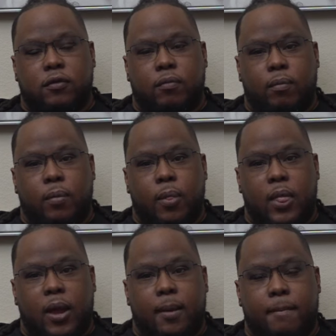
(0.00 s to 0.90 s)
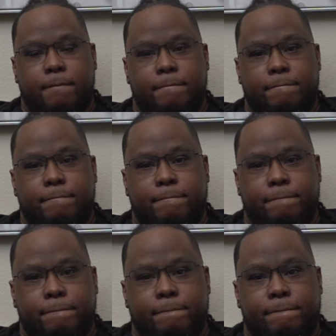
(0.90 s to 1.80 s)
I'll never forget the
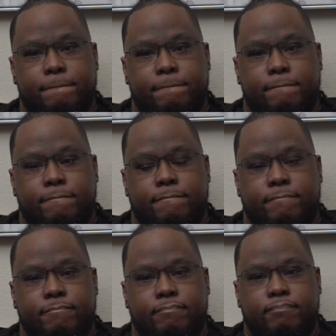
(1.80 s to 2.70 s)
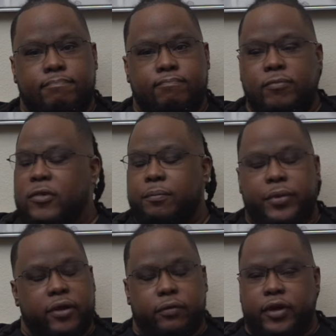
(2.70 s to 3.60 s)
JR Grand Sunshine.
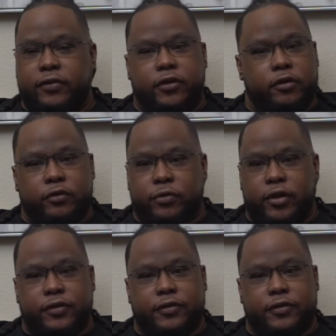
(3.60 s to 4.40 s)
Big race, huge this- race.